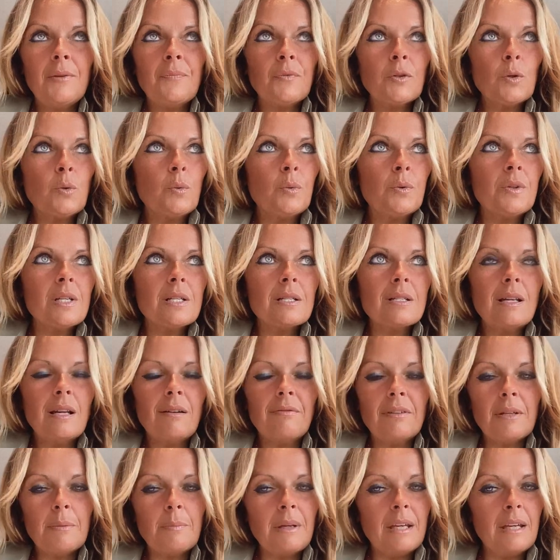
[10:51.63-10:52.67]
all these
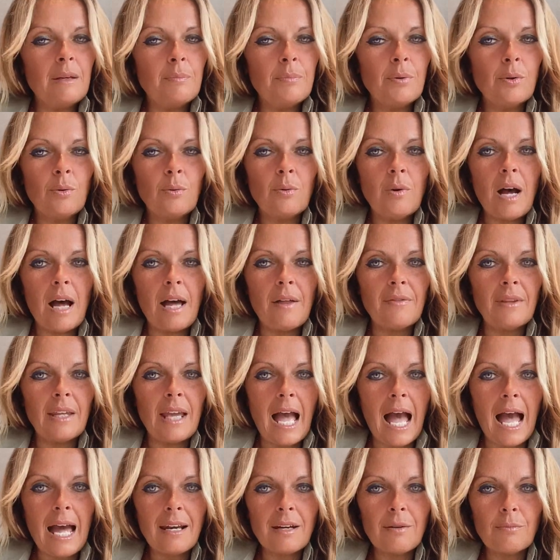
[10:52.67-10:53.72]
lovely people and the
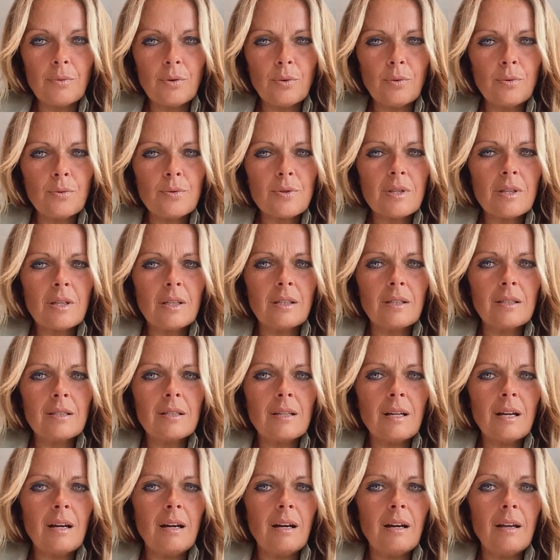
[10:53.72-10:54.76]
animals. And
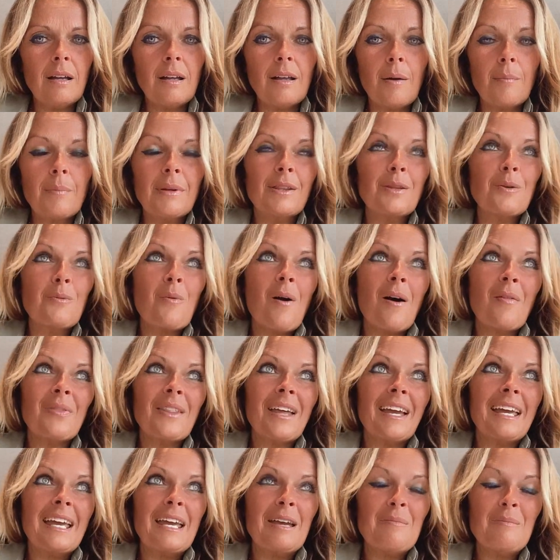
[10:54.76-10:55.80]
I mean, the one
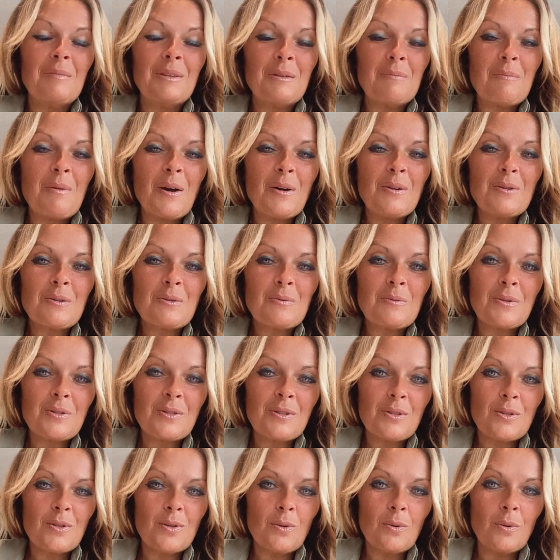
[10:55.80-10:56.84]
that hit me the most was
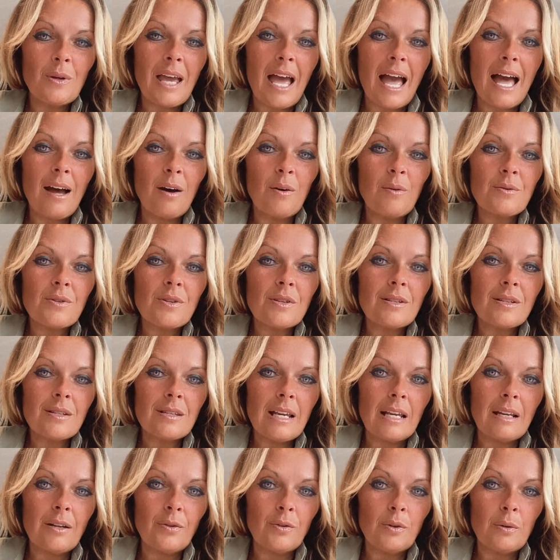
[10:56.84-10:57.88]
the 2 cows
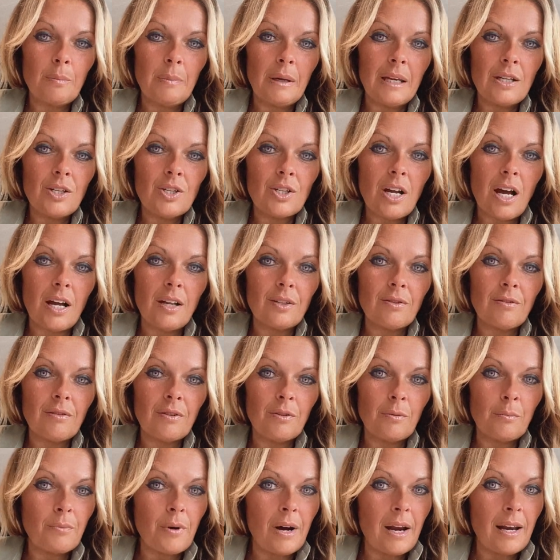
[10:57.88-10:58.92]
sitting on the beach under an
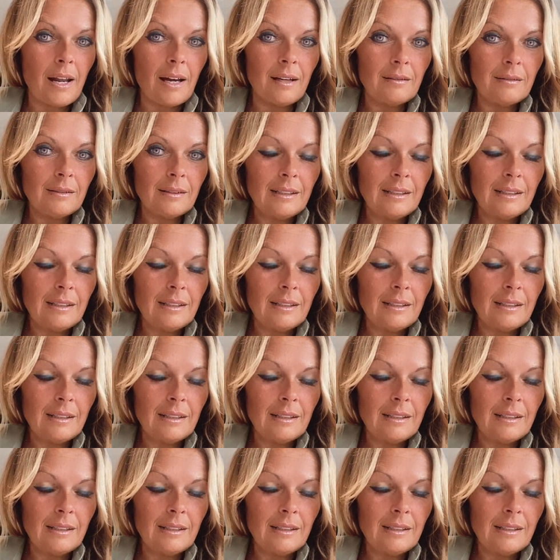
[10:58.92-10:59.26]
umbrella,